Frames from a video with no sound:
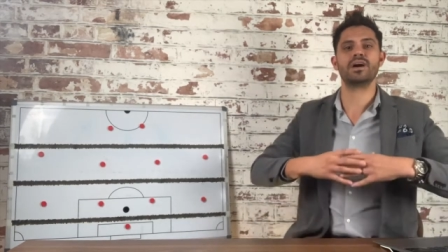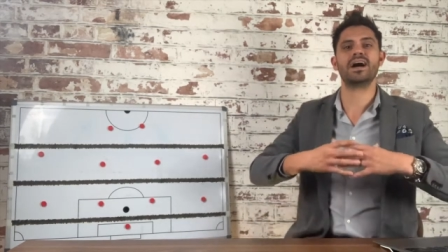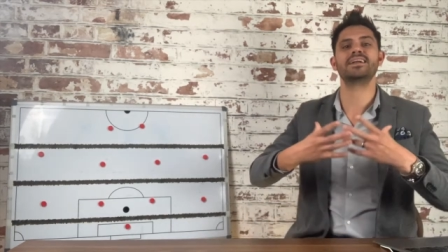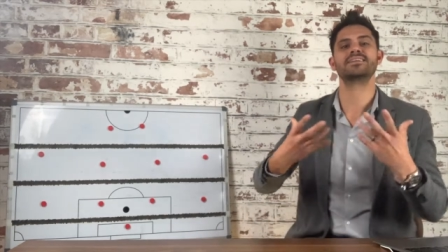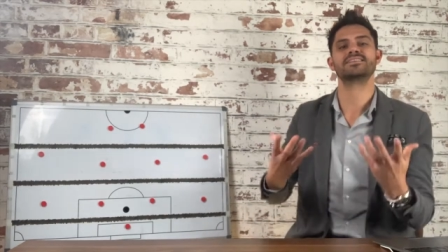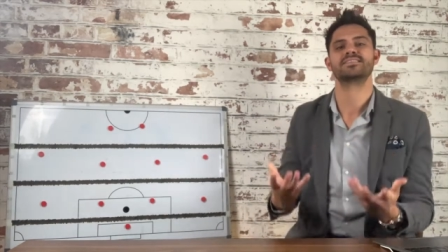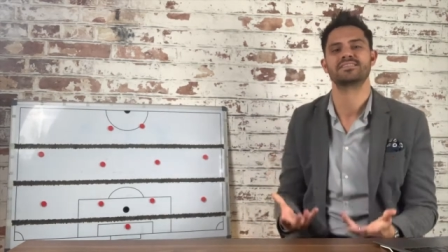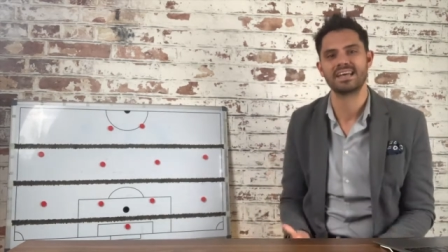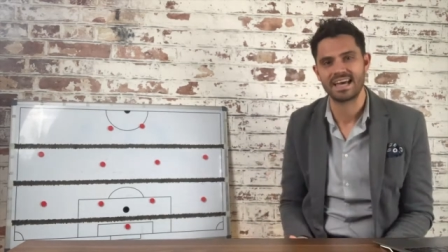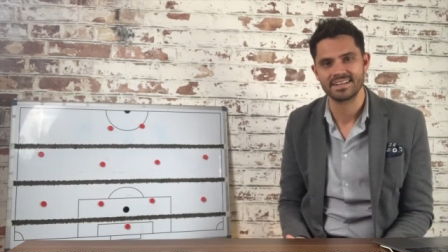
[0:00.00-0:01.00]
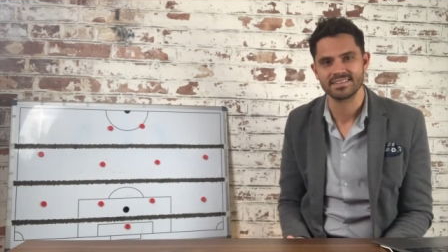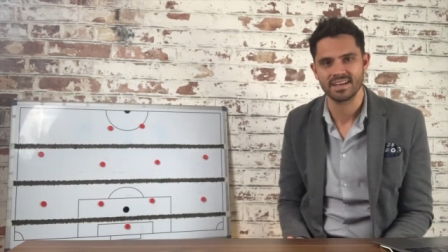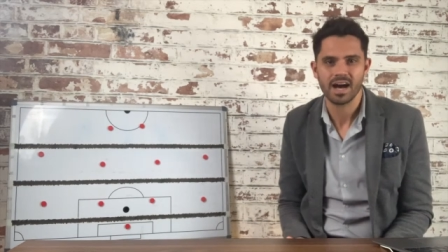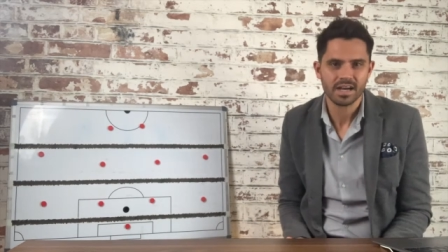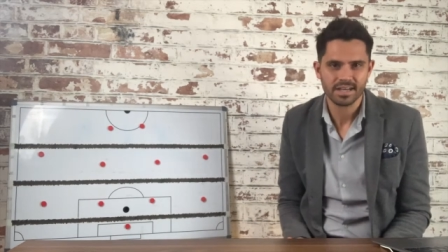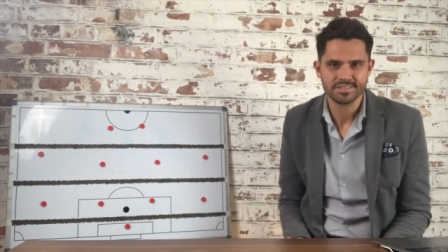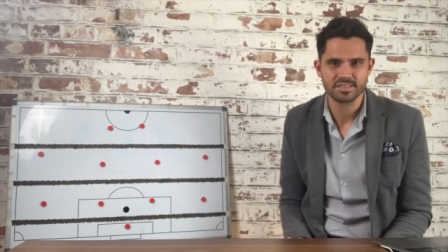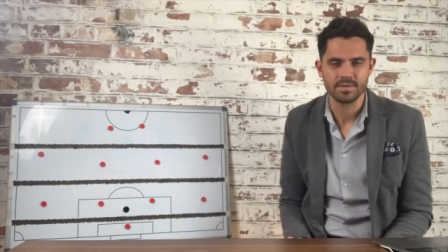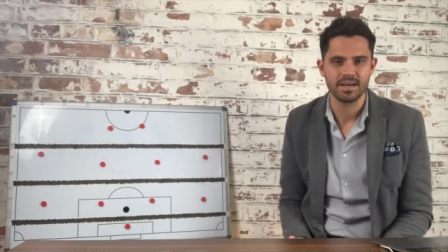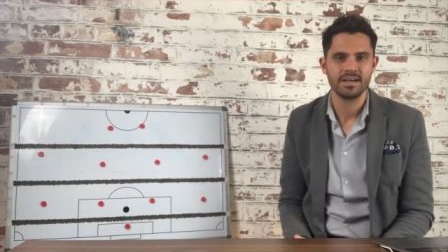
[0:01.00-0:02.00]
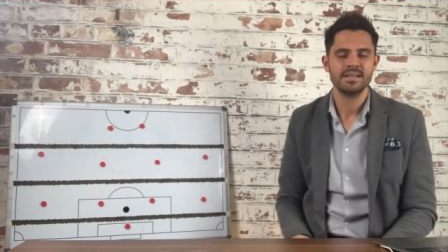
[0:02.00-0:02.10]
understand our customer